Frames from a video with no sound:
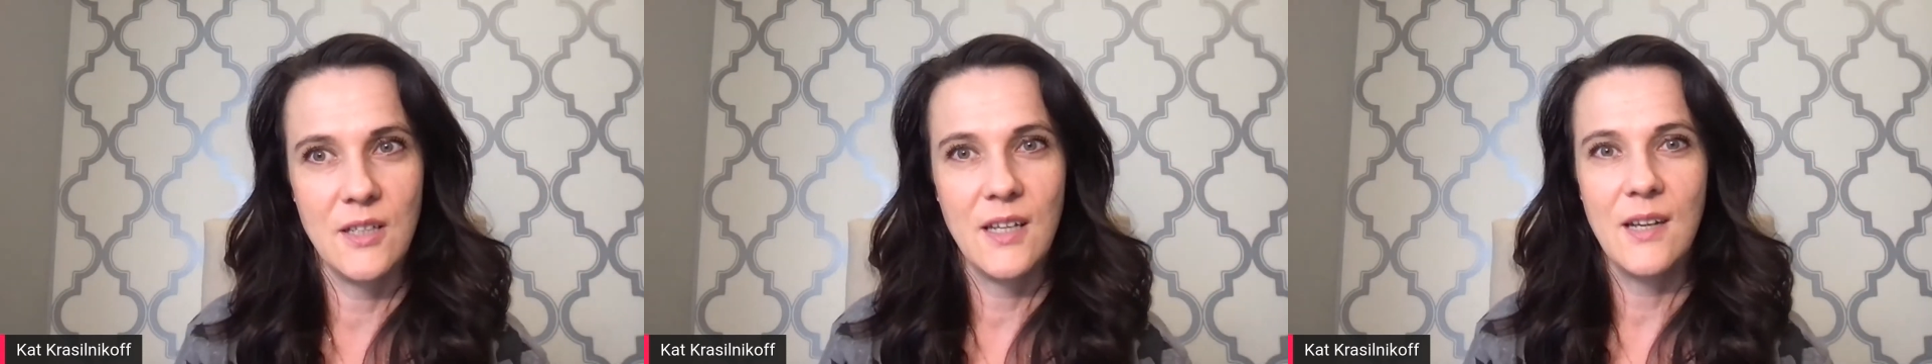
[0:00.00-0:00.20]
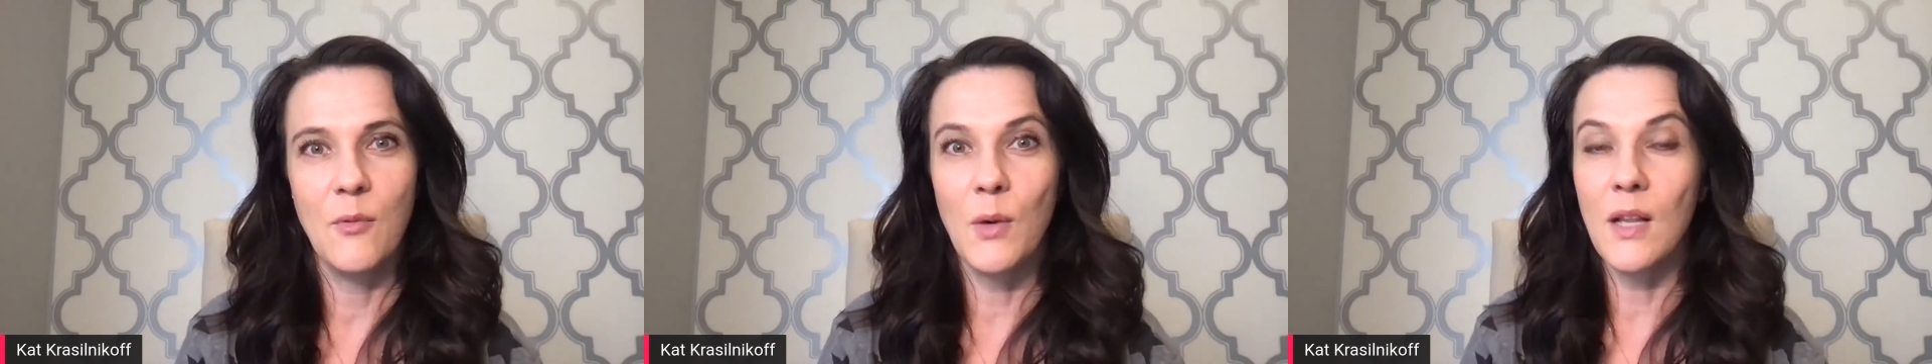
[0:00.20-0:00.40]

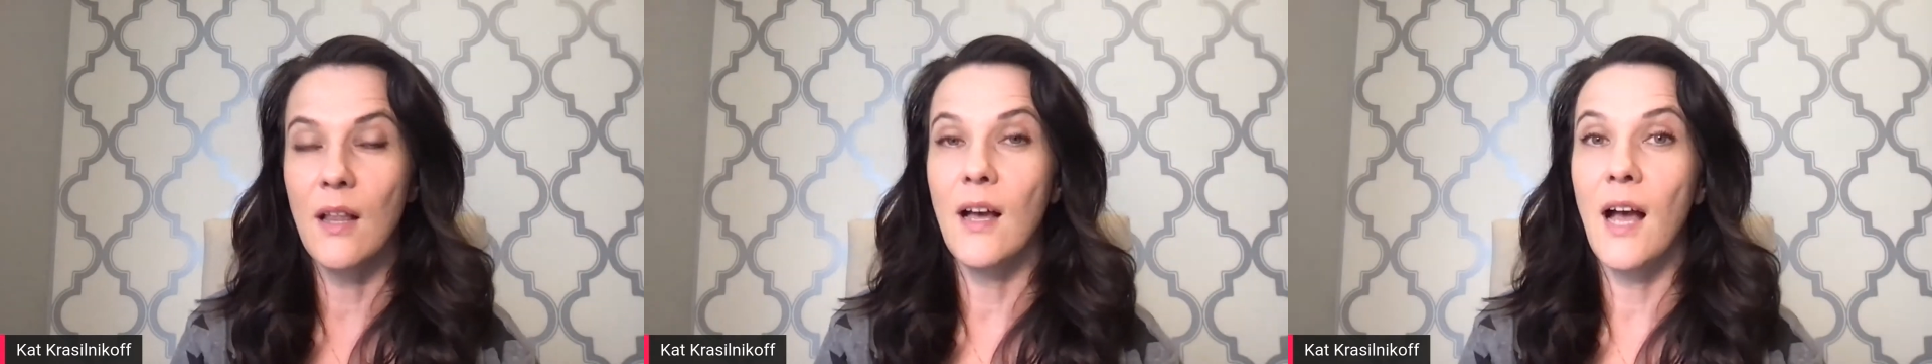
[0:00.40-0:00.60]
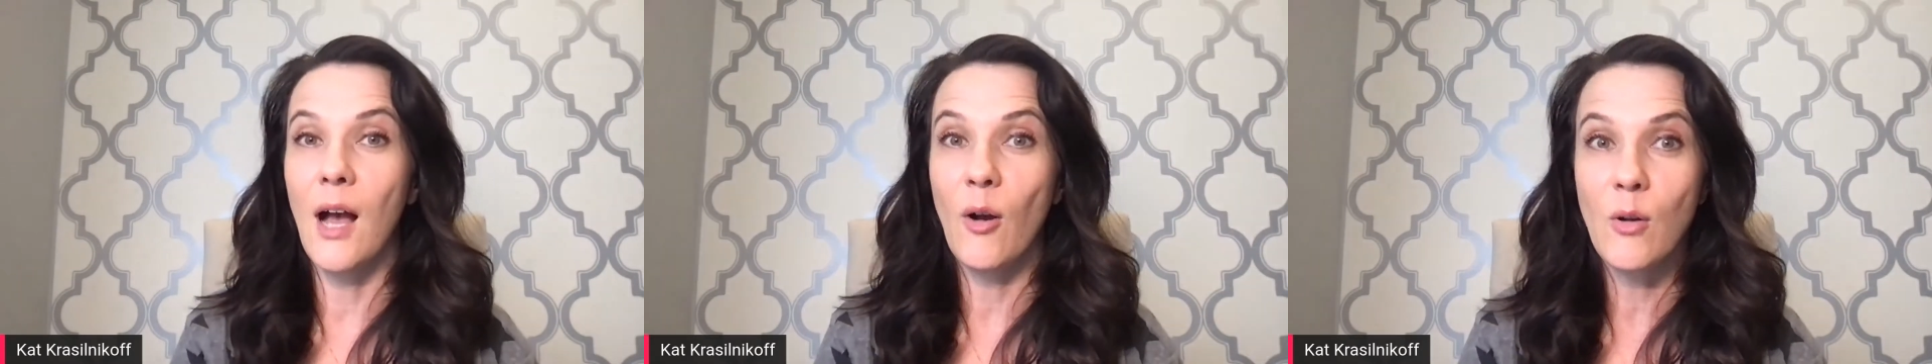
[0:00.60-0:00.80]
Well,
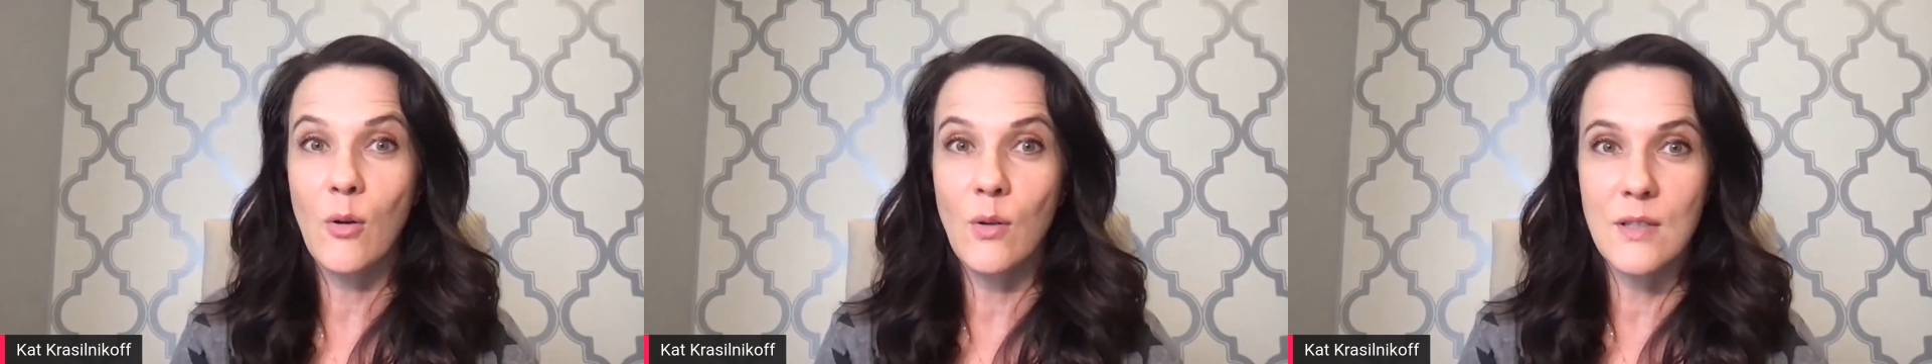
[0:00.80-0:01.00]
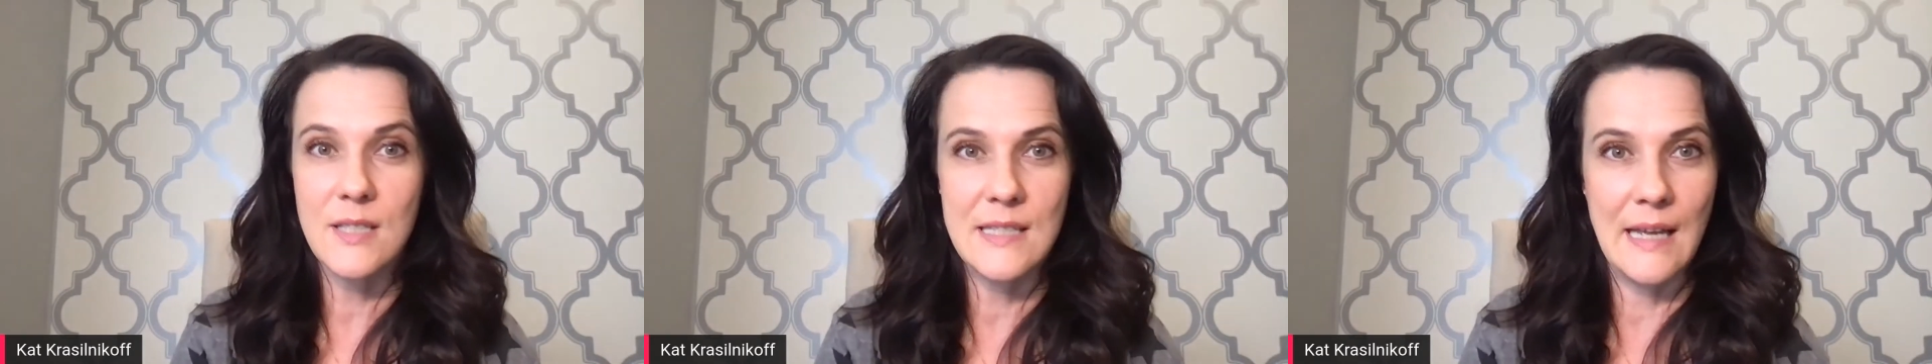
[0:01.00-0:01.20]
how
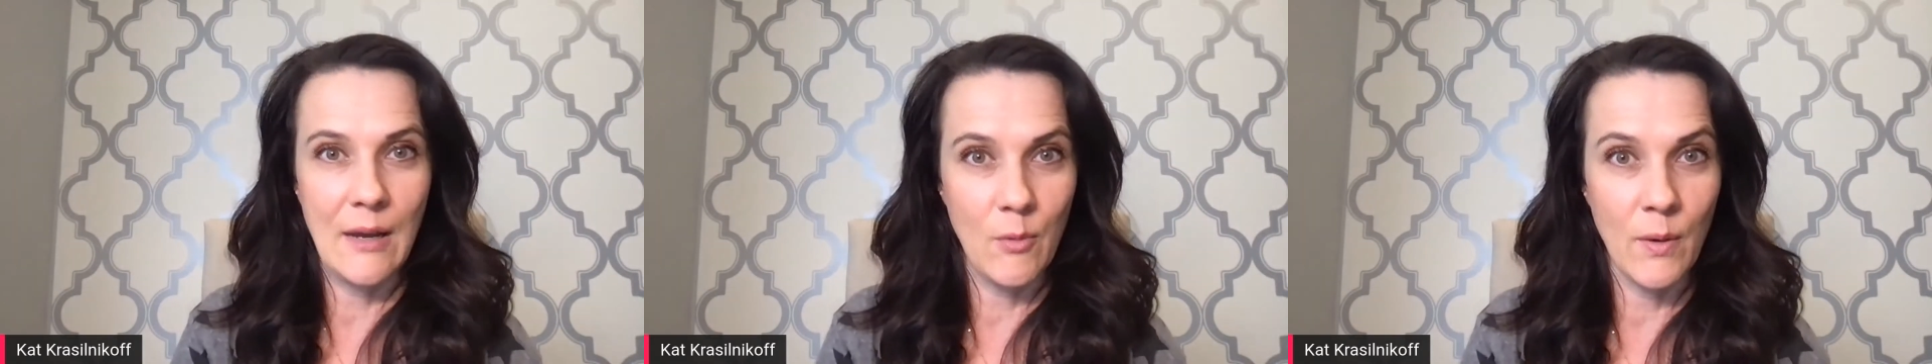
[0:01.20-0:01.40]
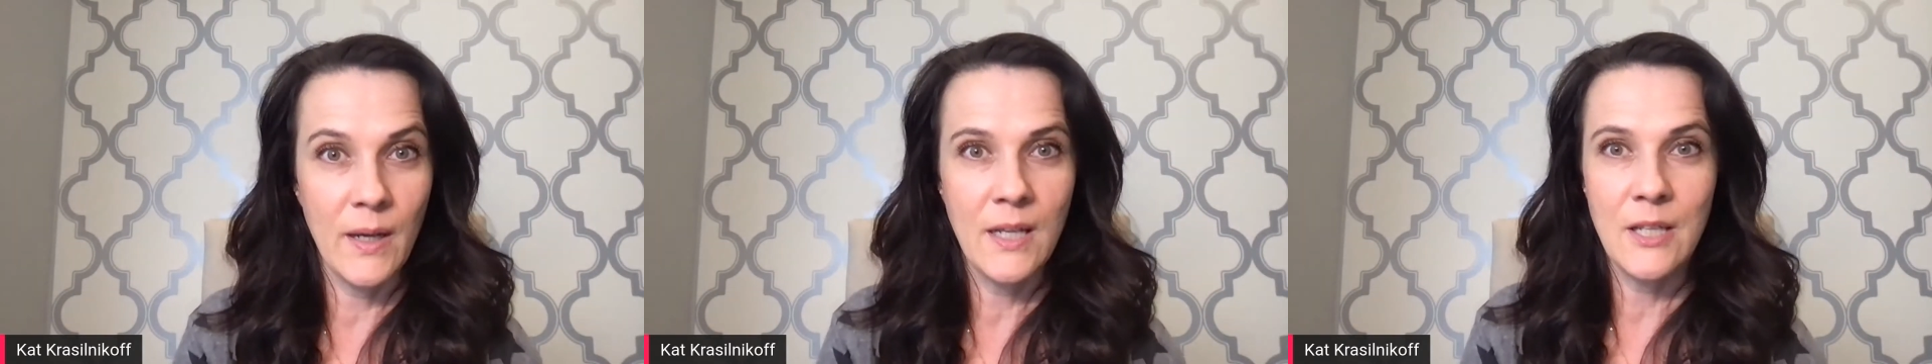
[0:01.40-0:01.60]
cool is that, right?